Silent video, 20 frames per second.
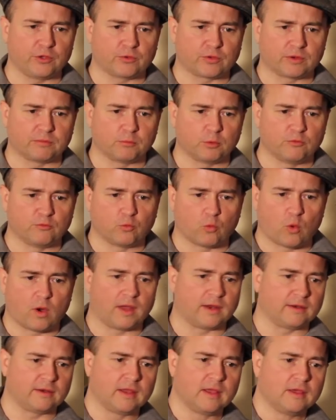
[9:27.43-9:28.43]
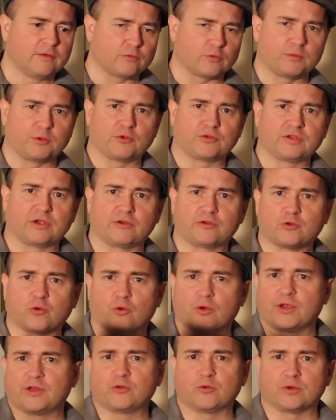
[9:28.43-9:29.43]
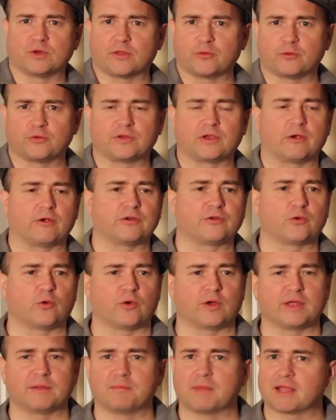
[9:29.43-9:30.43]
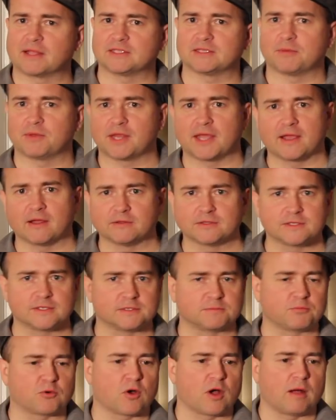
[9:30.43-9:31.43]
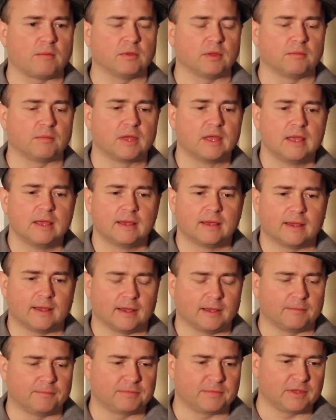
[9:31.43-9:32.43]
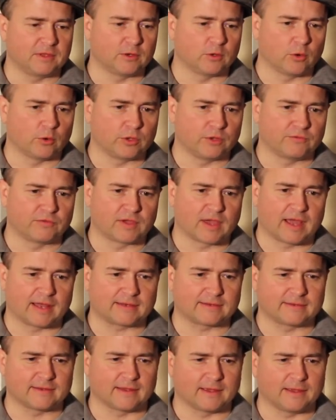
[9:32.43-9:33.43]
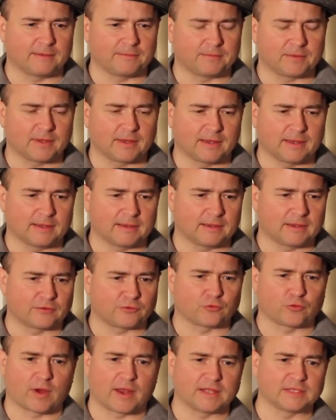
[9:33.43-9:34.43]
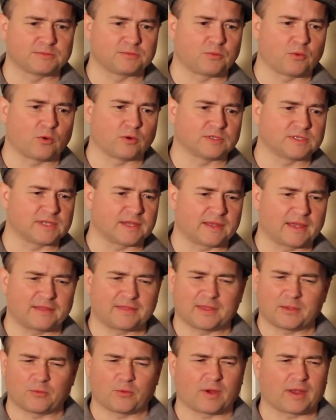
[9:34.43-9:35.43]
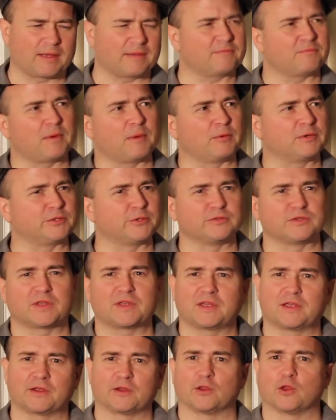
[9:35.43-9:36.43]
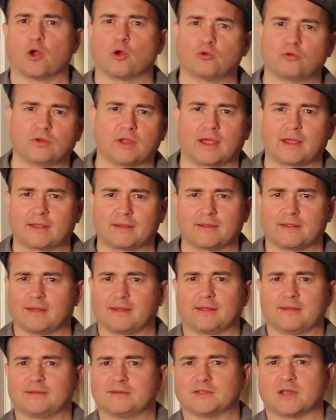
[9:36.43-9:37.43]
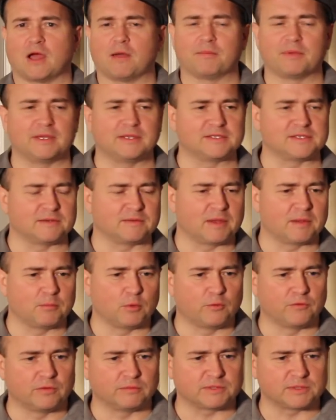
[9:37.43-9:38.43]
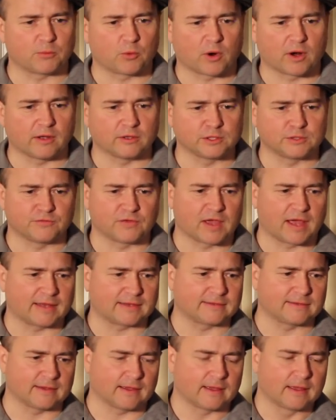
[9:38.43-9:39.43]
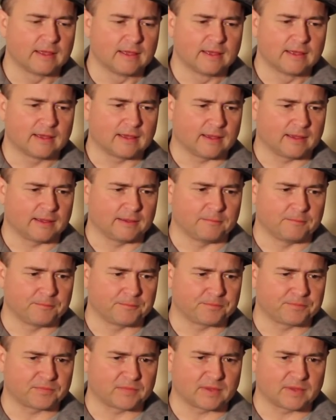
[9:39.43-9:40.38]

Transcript: you can move one from your territory to another territory and make it somebody else's problem. Um, you know, you've got uh, uh, uh transports. I, I, think where if memory serves, I think you load uh, uh, zombies and, and, move them somewhere else. You've got uh, um,